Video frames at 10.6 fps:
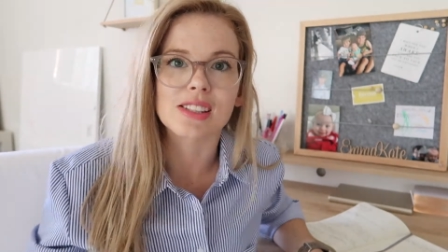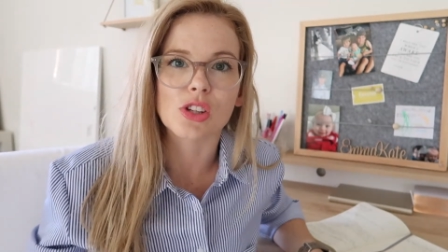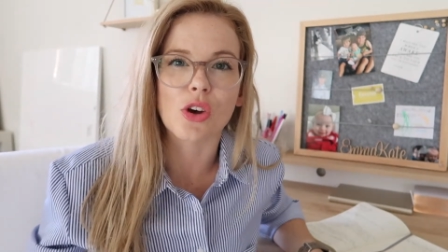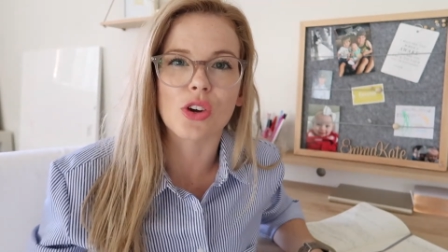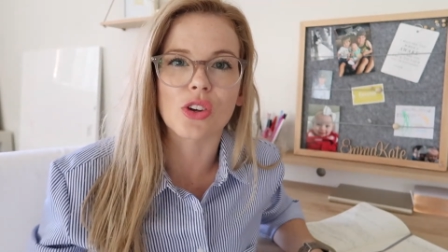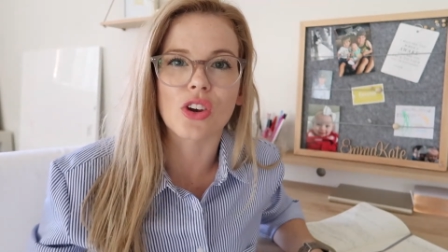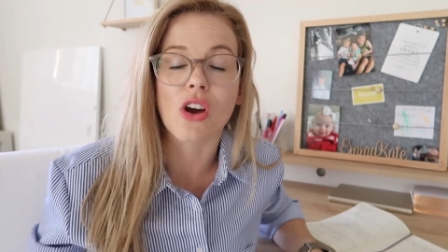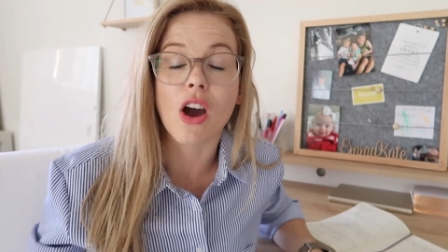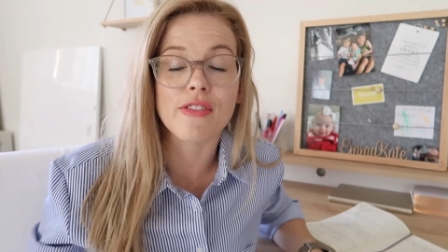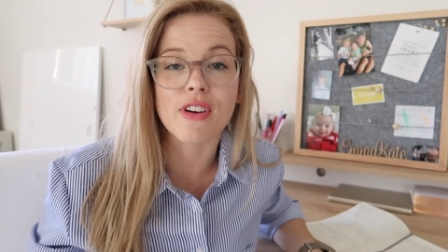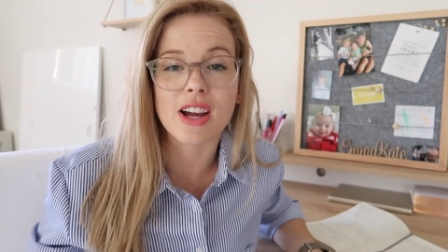So
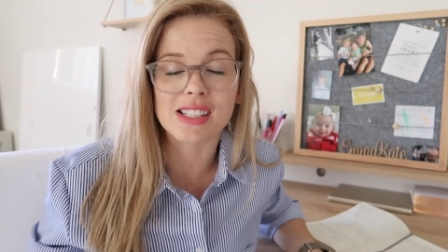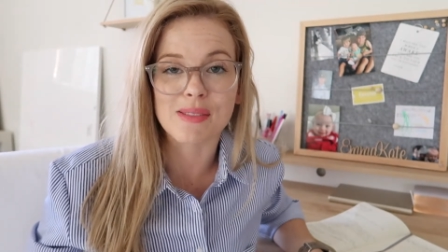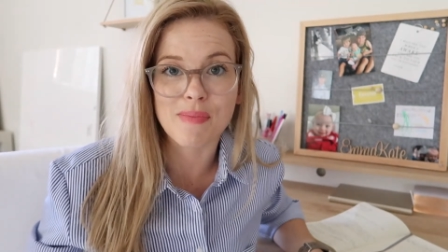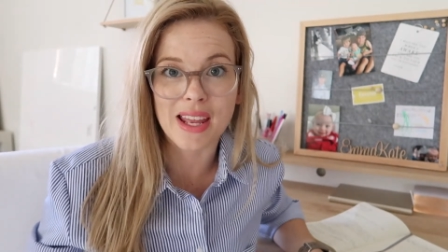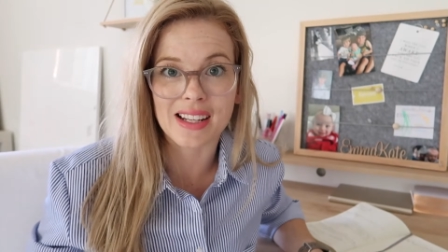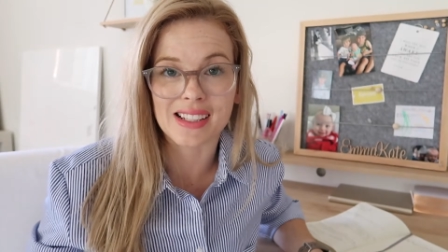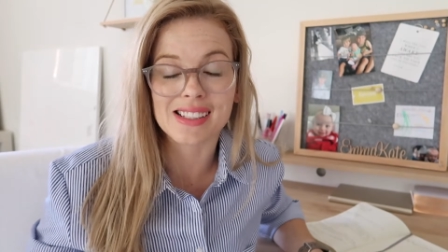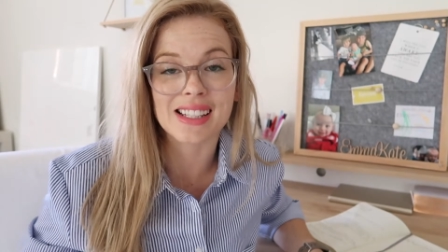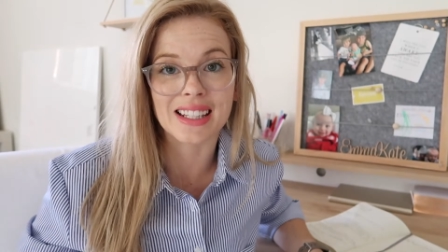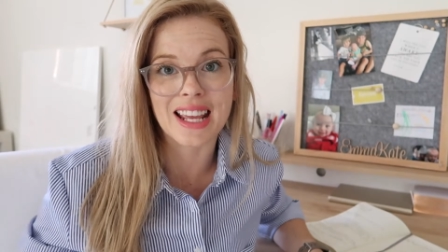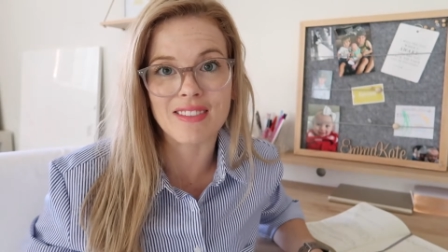I find it better
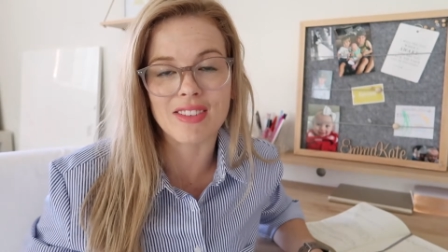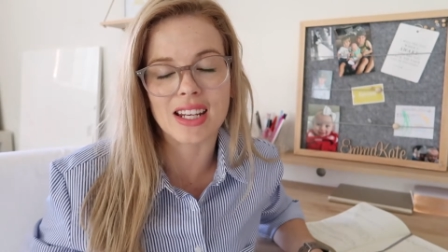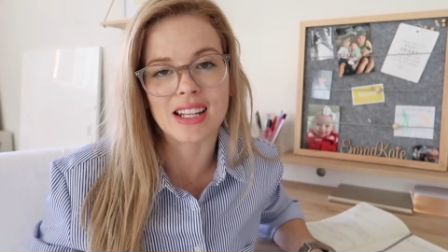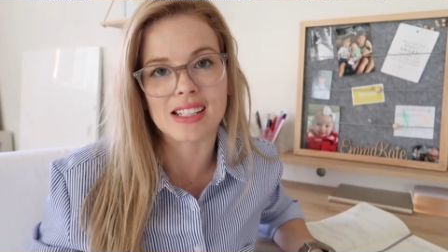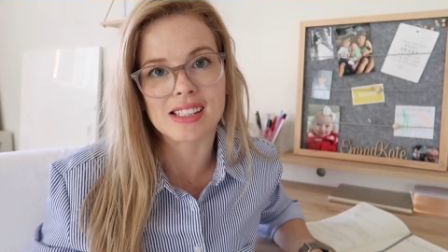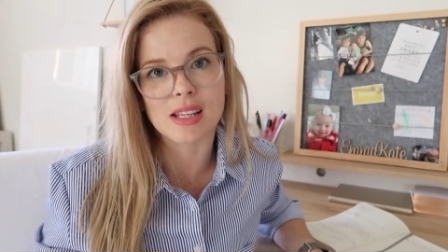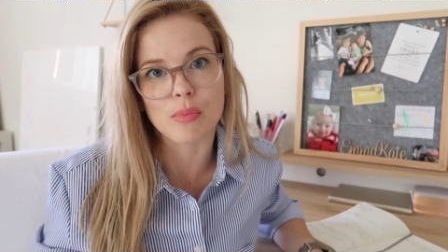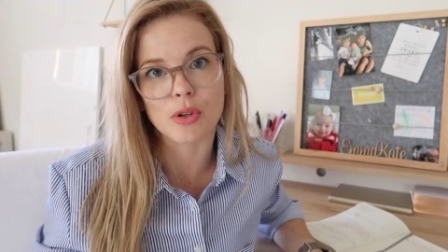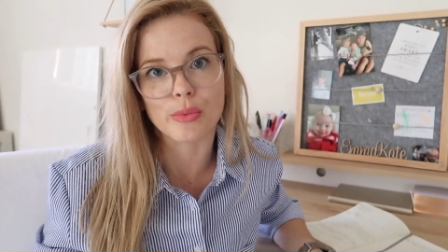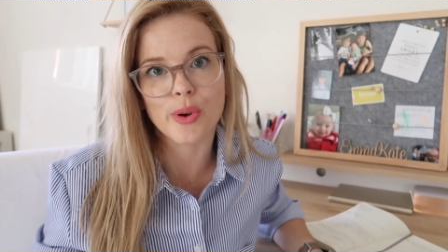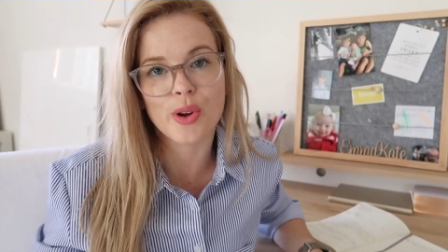to leave it in a
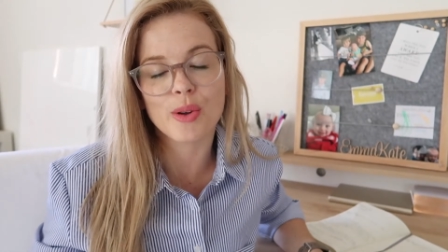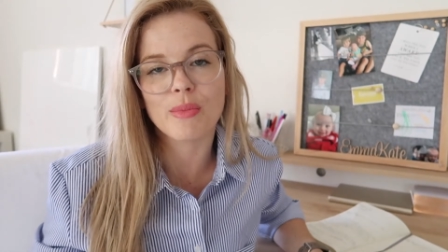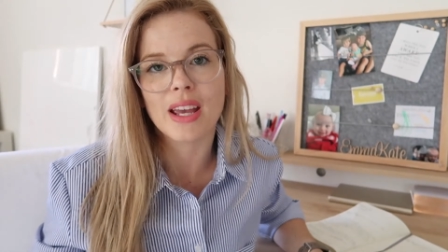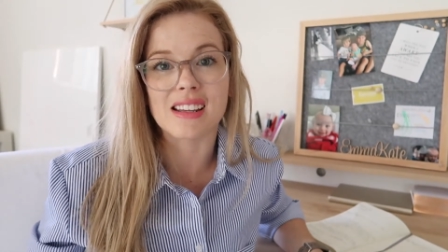separate room.